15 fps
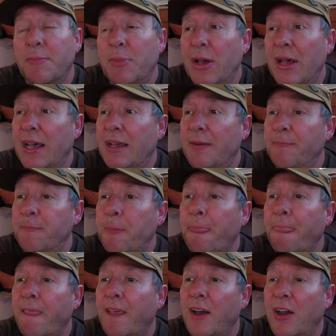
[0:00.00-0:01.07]
but
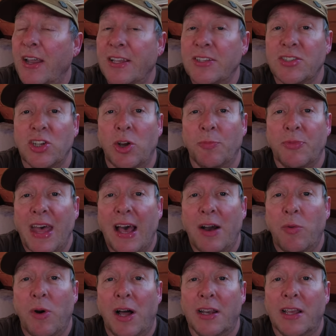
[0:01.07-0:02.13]
I stopped
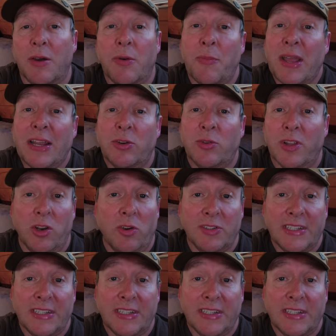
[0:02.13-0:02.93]
that a while ago when we had all the